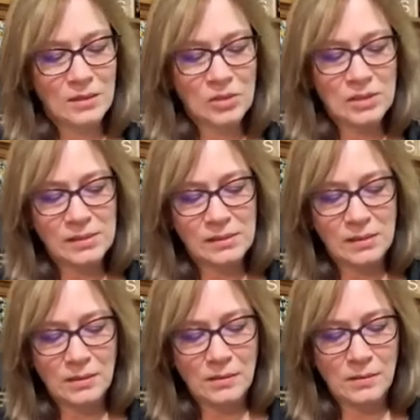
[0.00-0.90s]
and just,
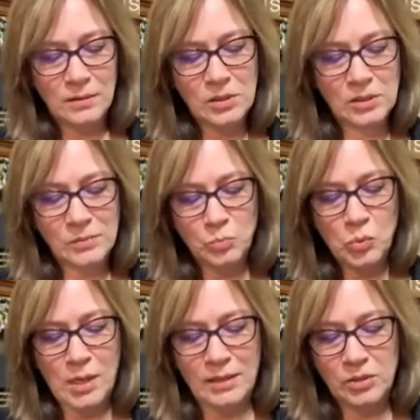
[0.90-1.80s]
just
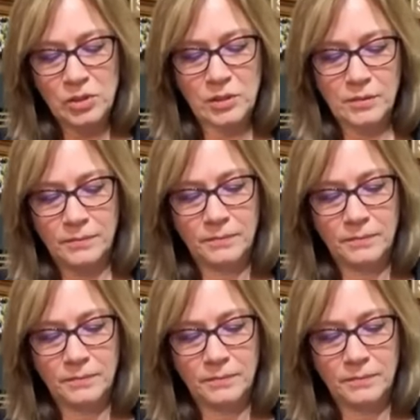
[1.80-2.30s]
brush.